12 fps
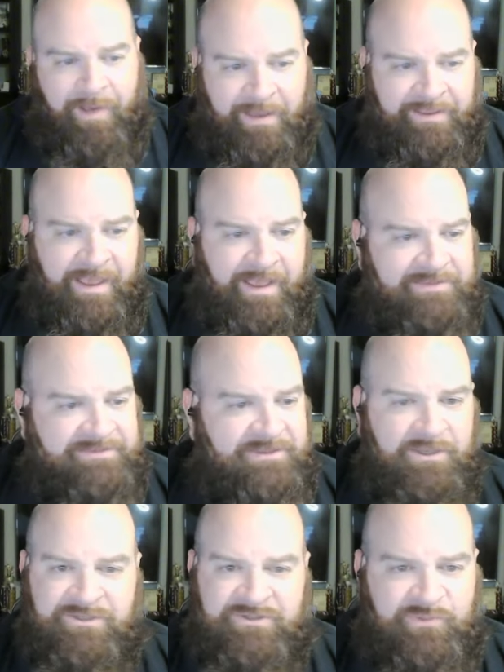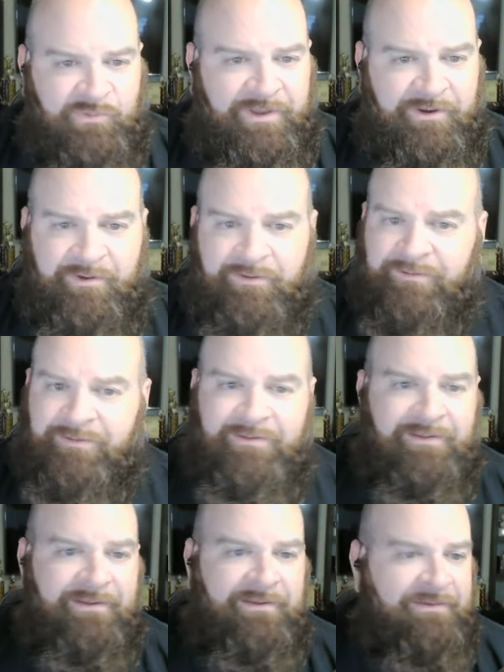Podcast, Twitter,
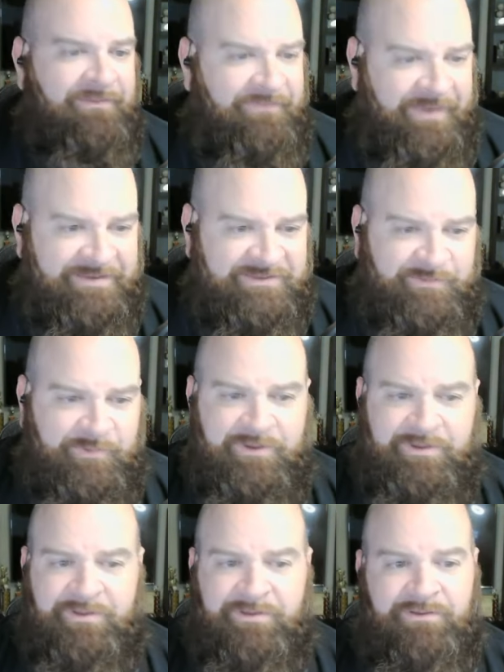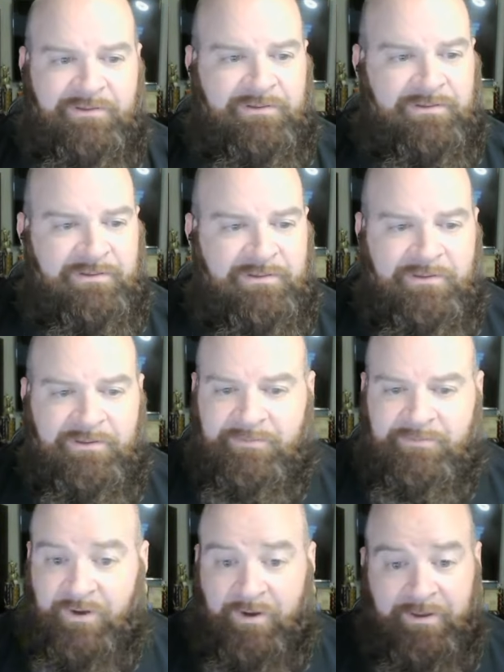Facebook.
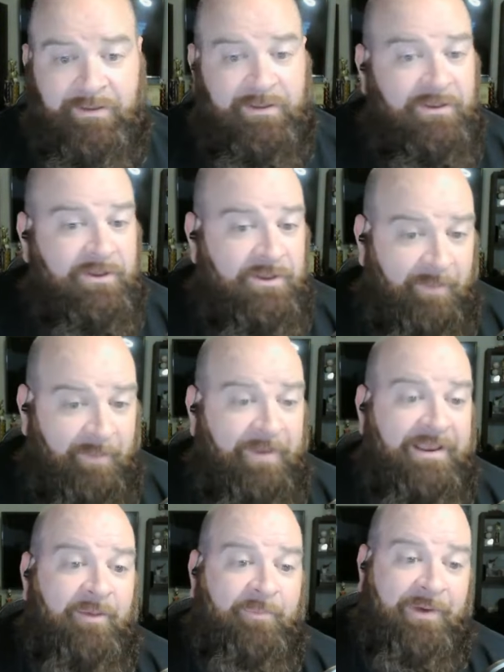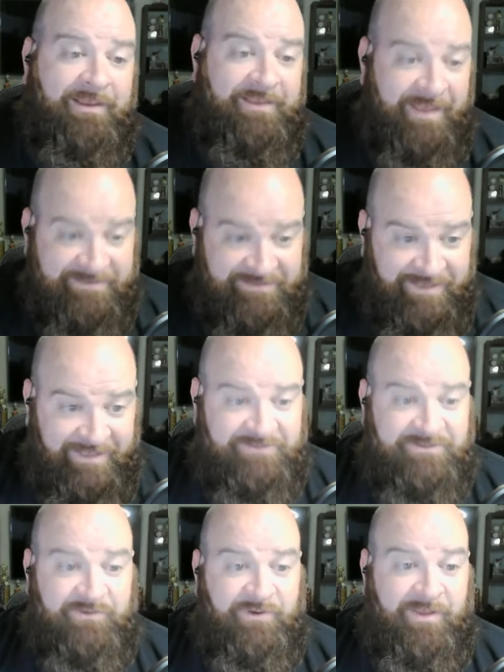Sorry. Come On Now Podcast,
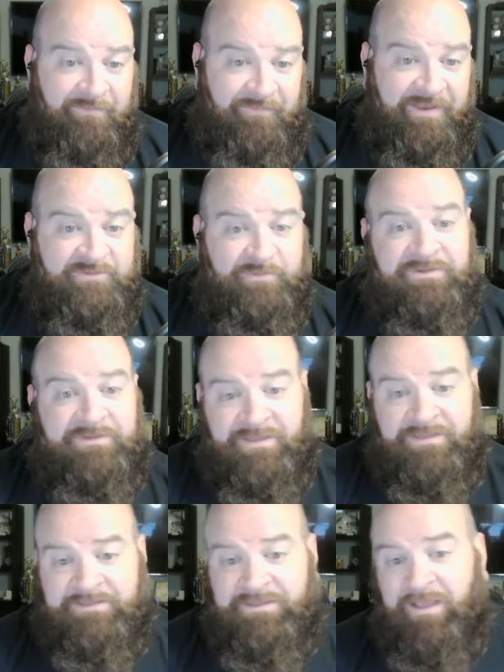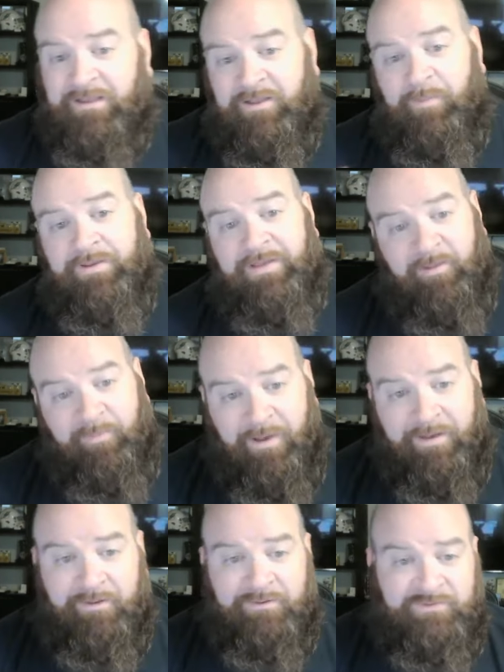Instagram, Facebook, TikTok. Come On Now
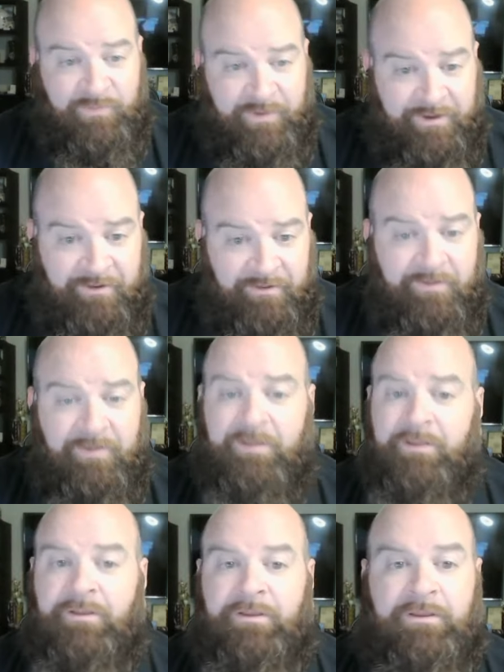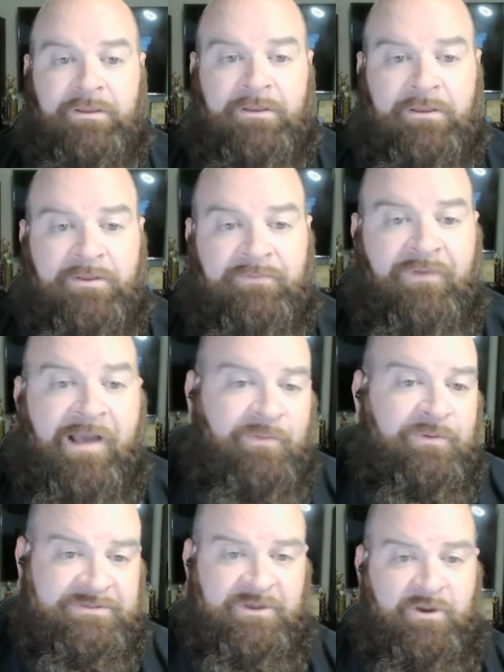Pod on Twitter.
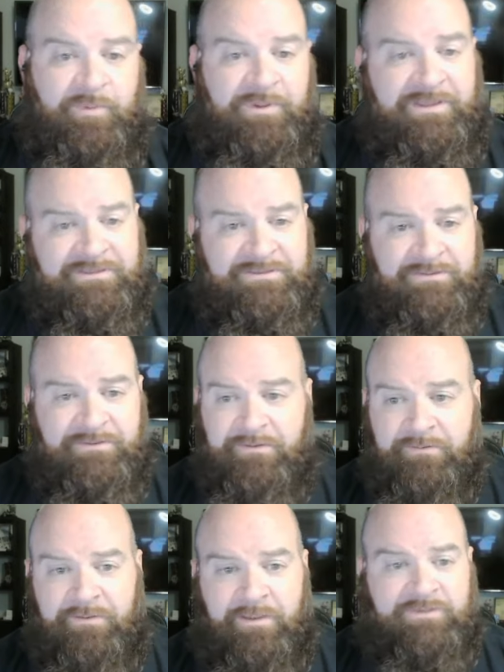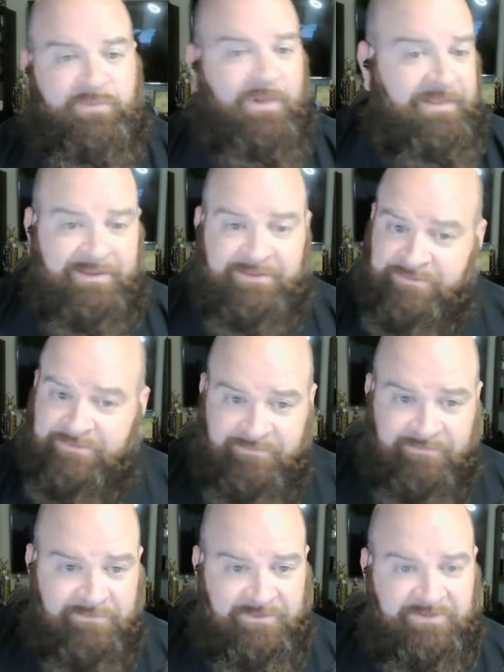Follow us there, please. As well as
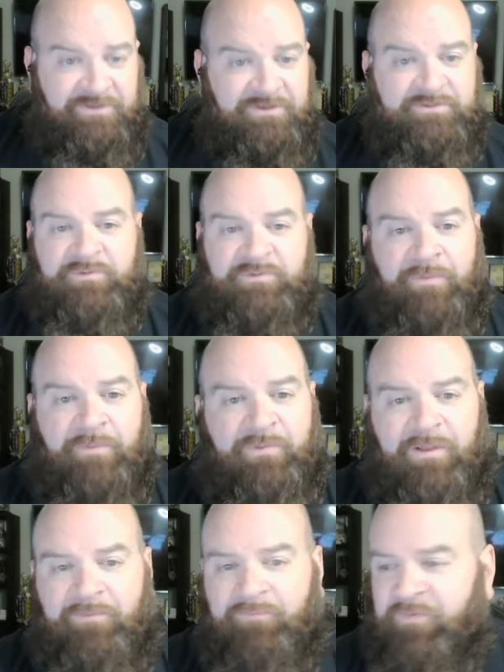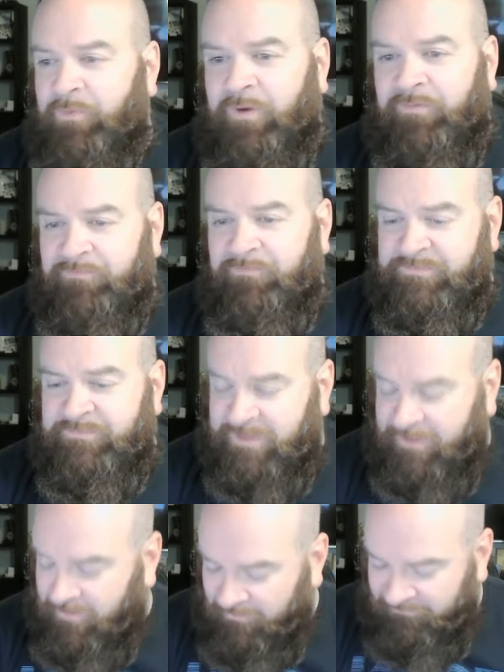continue to subscribe to and view our,
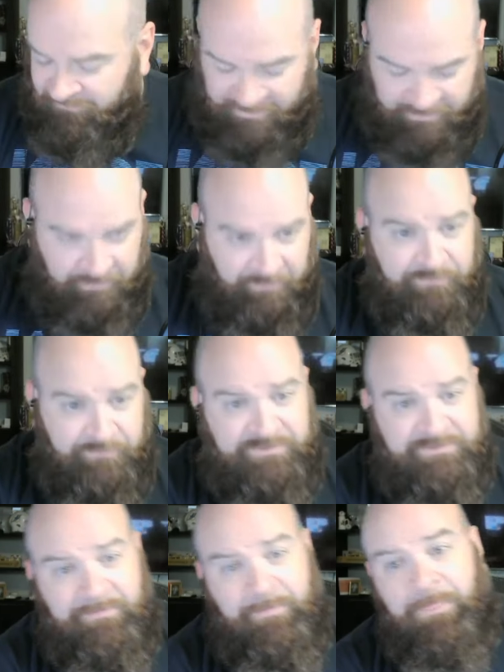check out our videos.